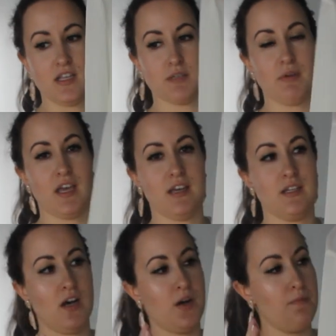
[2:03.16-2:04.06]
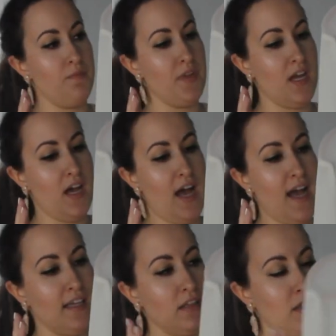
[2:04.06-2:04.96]
So again, um,
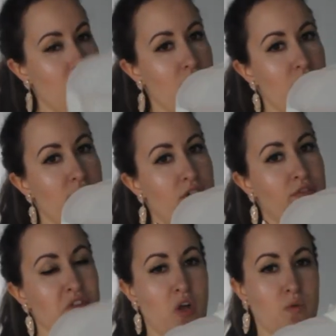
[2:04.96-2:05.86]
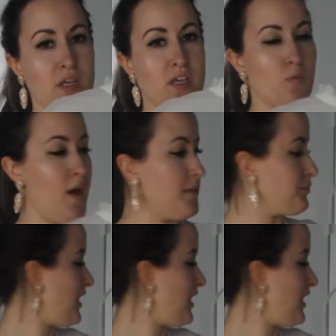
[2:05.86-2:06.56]
I love a flowy white